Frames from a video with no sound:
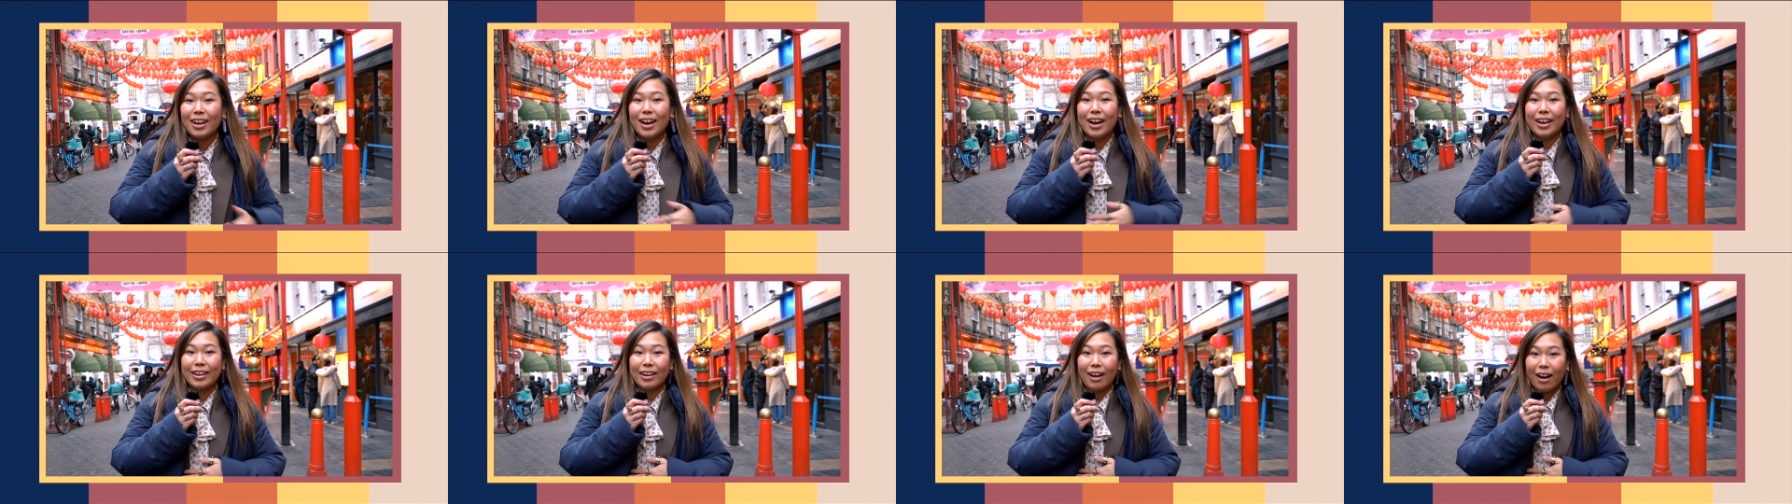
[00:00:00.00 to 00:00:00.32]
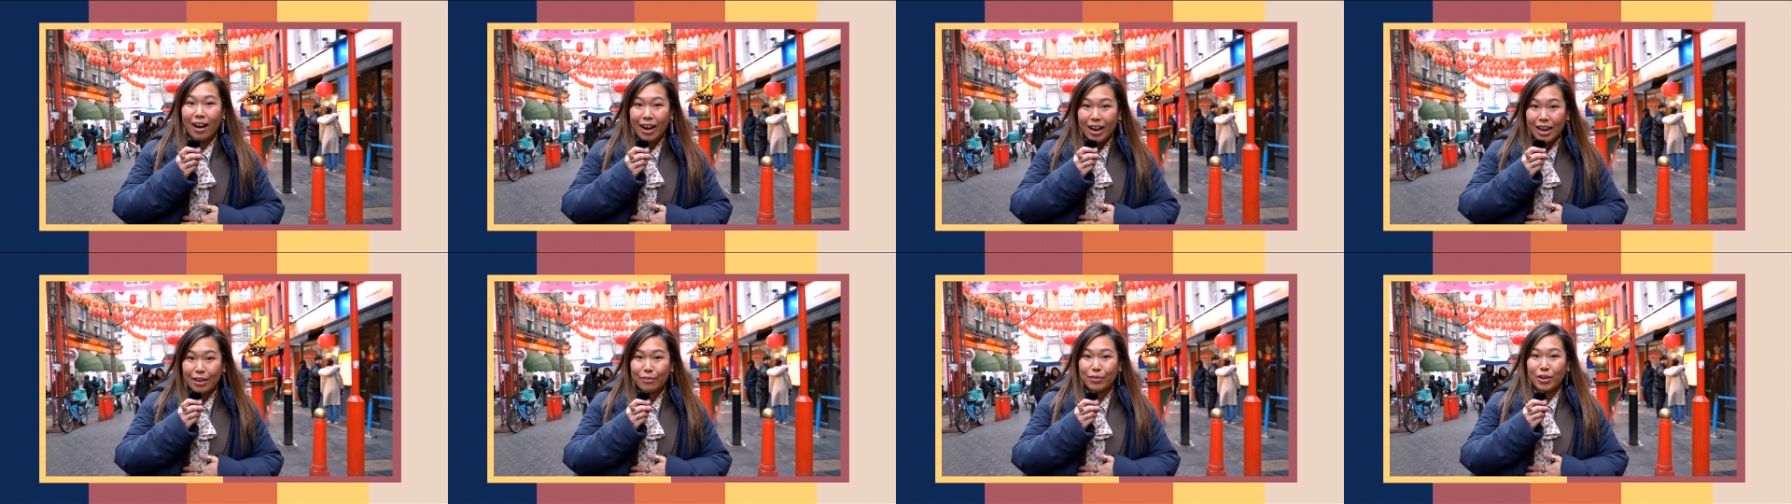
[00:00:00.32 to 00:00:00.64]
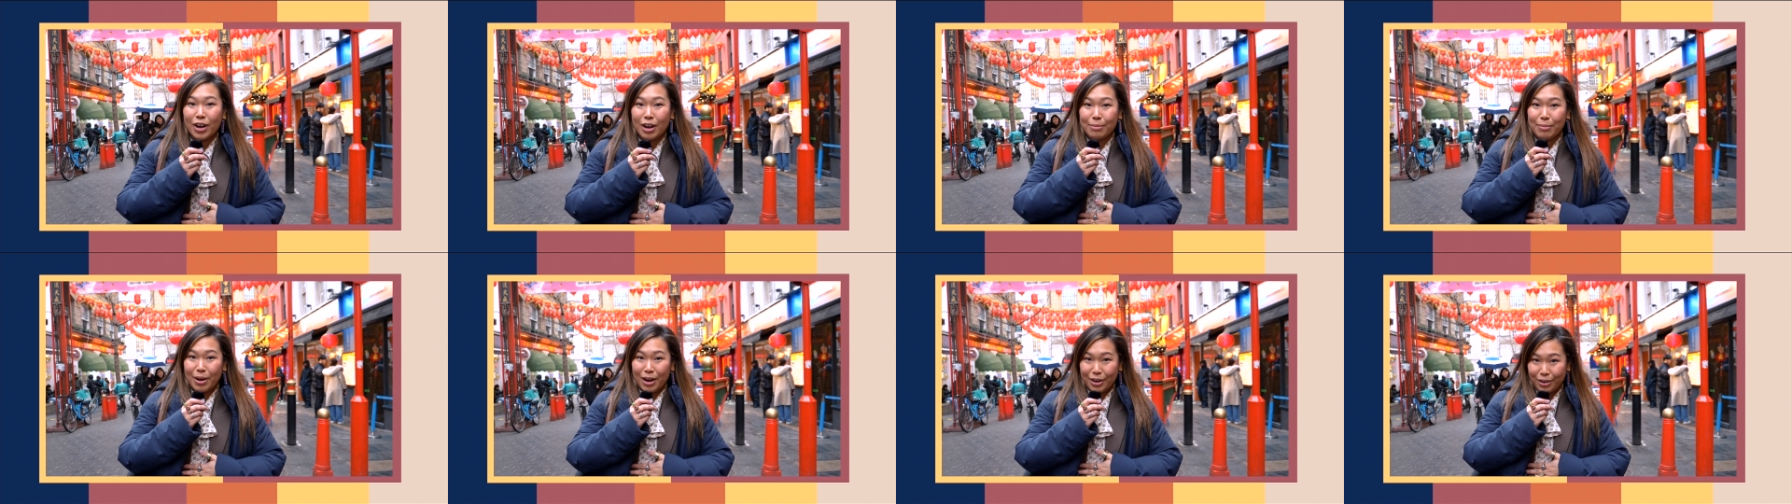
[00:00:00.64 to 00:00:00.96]
and I have
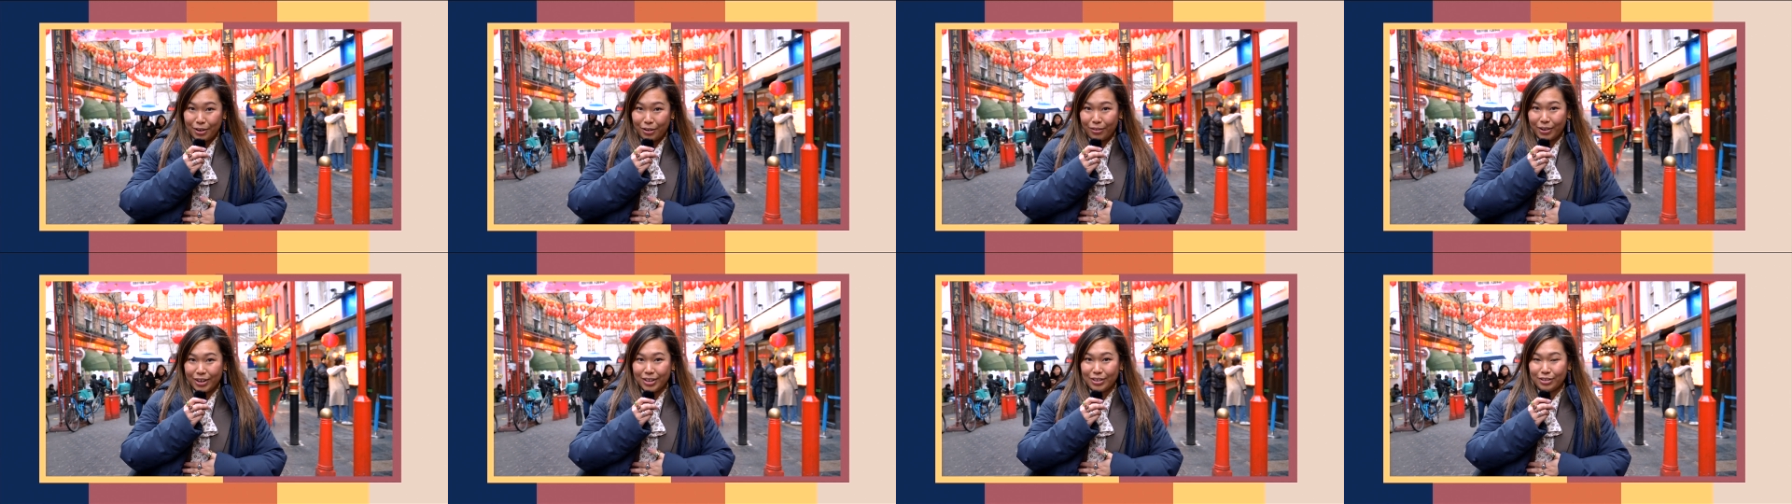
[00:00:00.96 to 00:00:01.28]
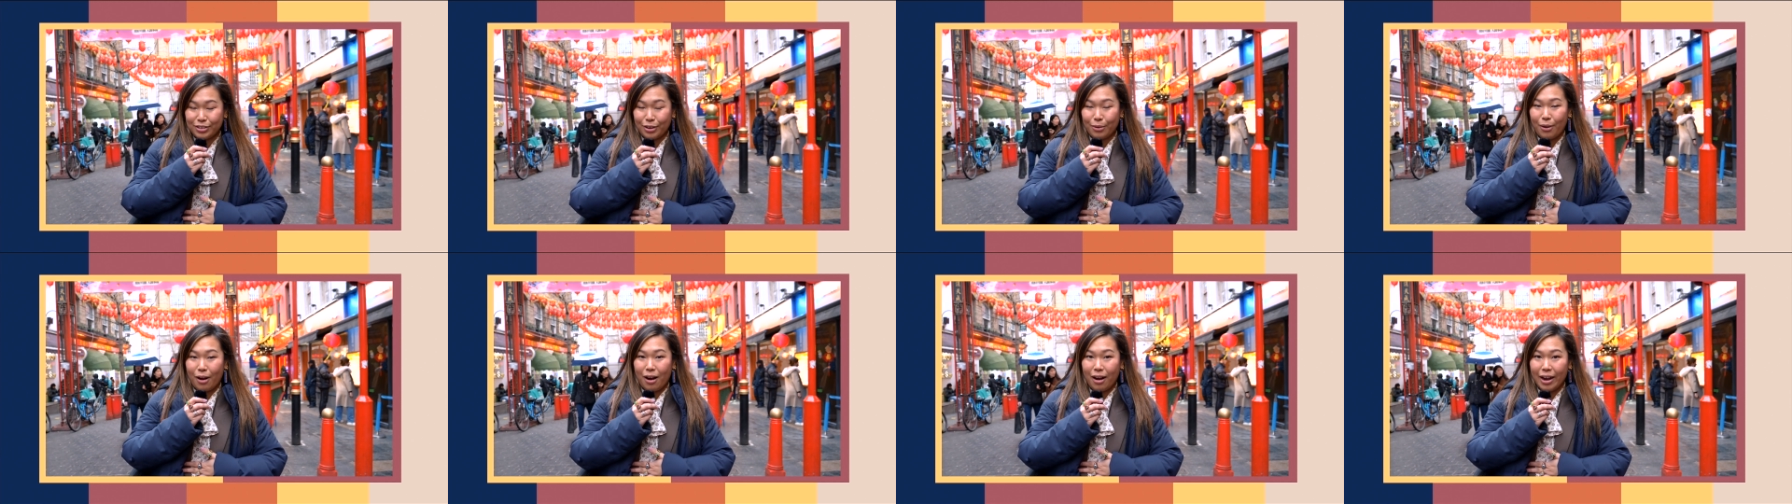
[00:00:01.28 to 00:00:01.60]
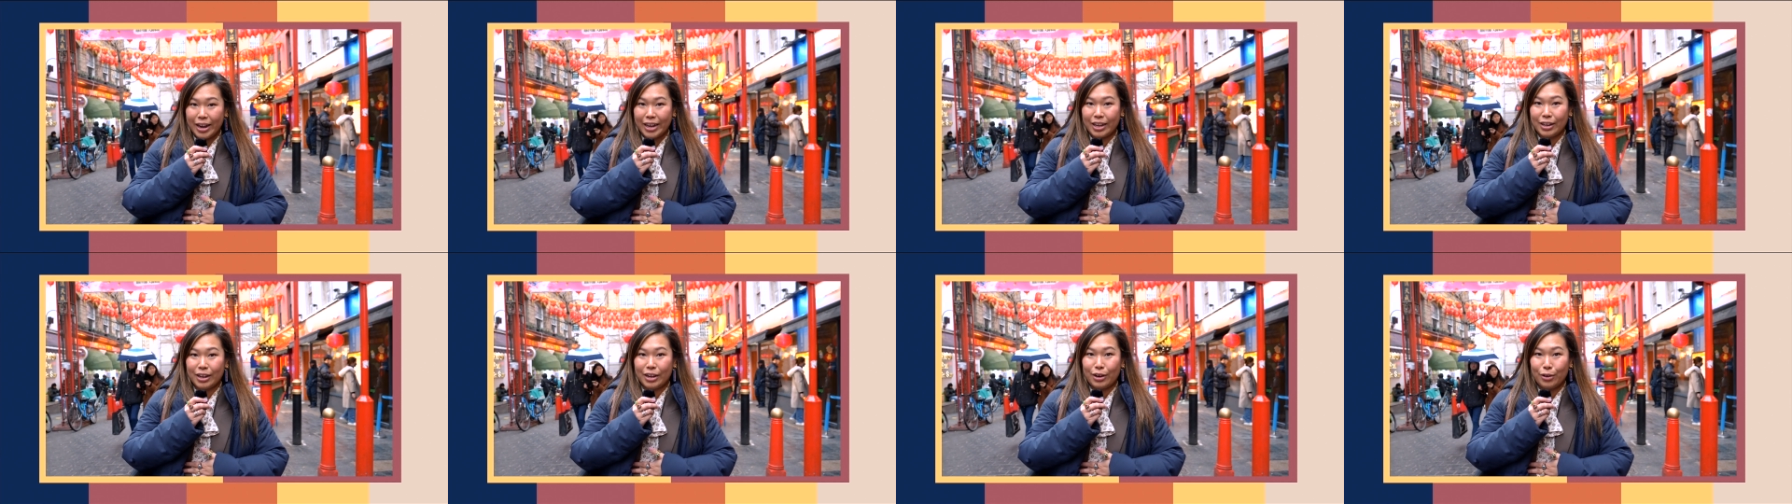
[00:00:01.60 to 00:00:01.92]
come hungry, so
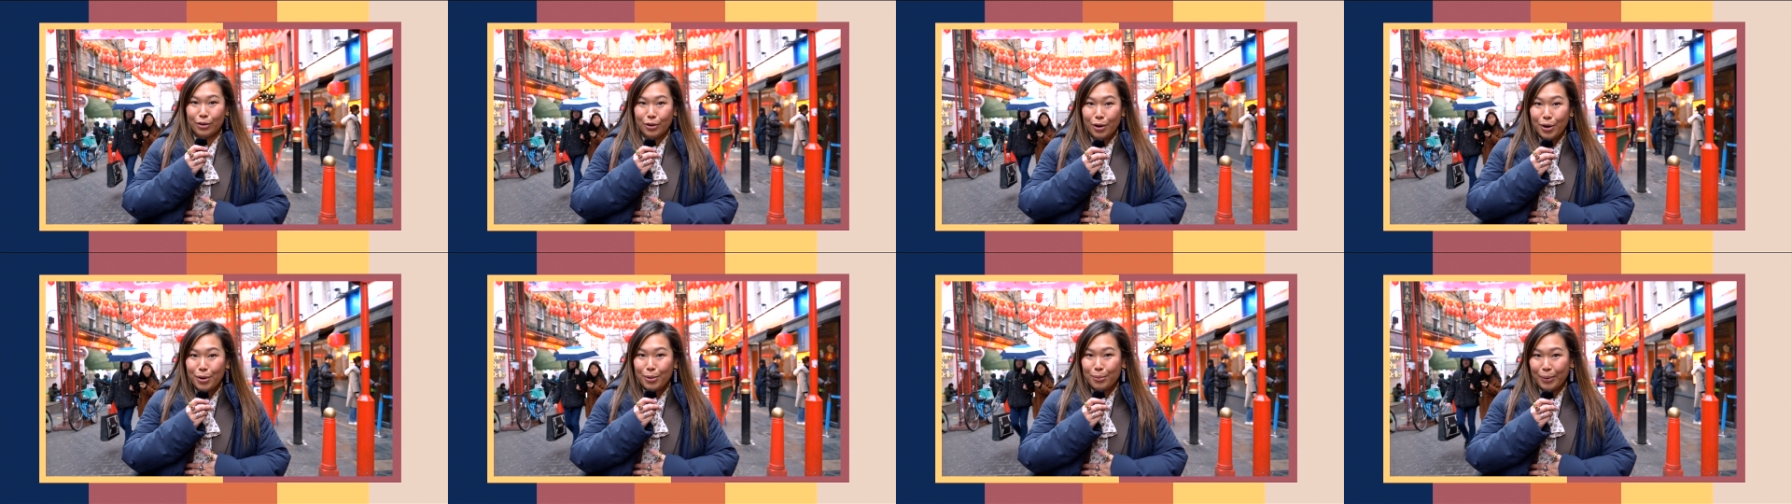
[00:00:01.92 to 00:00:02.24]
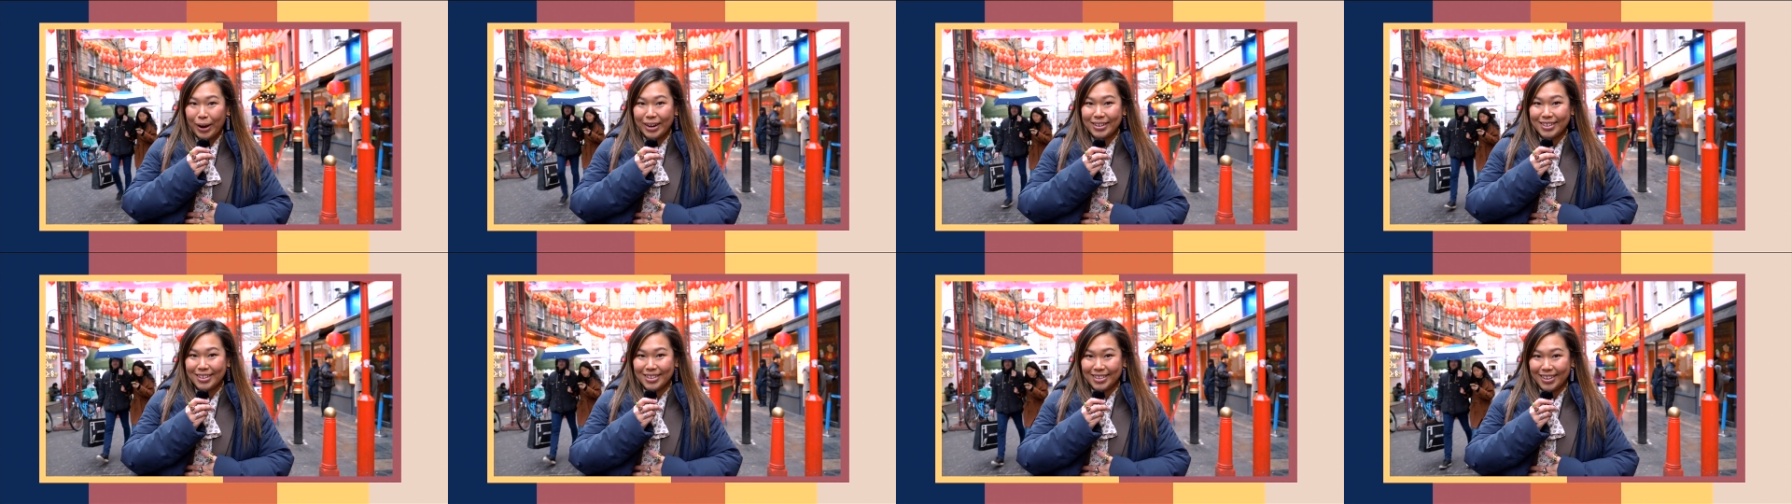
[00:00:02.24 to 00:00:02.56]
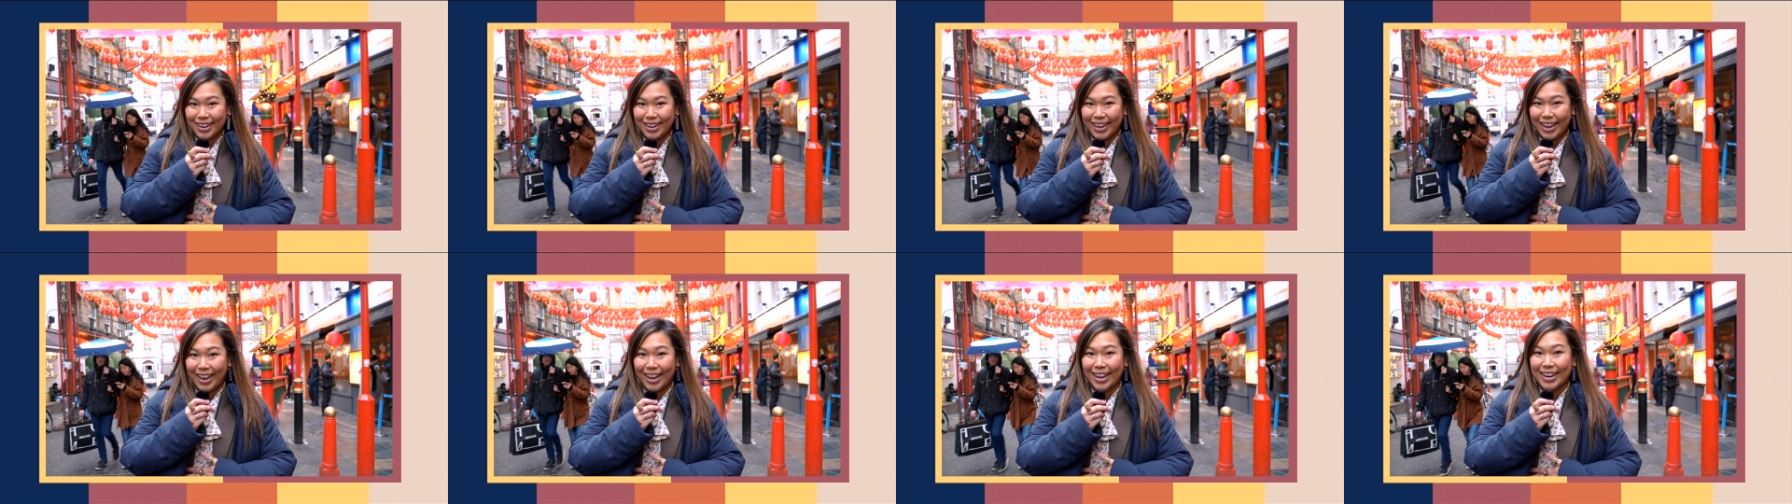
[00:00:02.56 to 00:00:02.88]
I cannot wait to
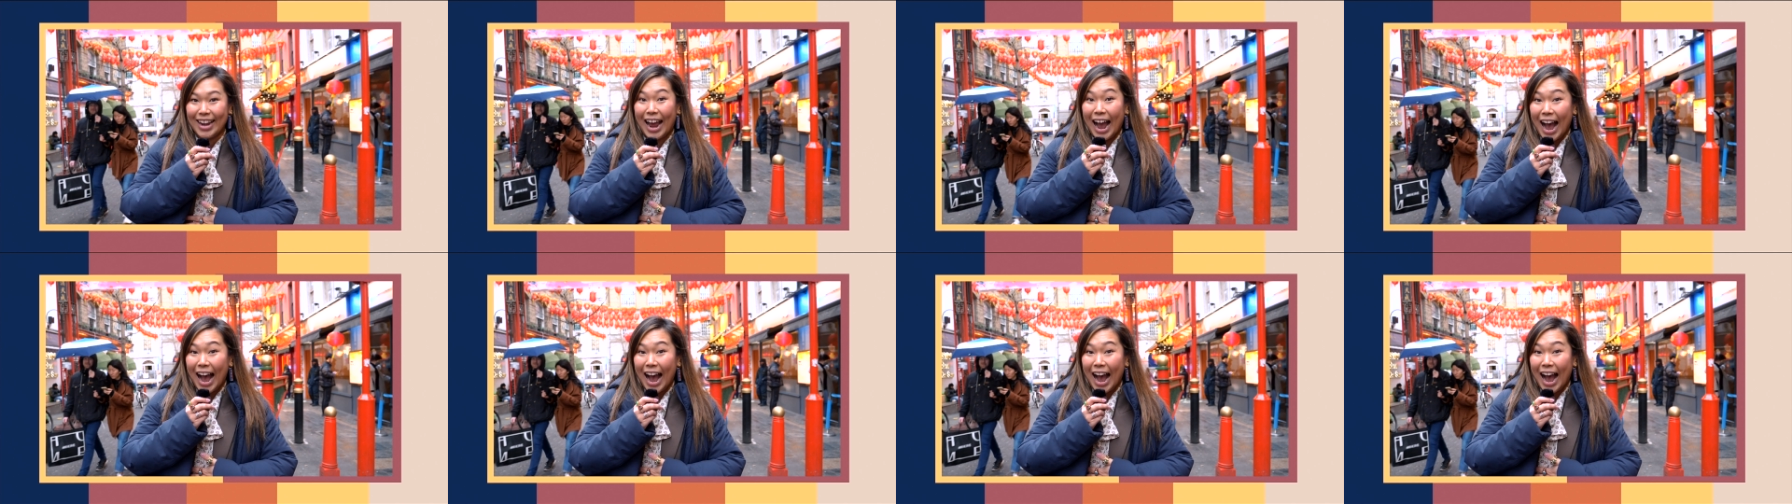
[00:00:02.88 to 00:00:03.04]
tuck in.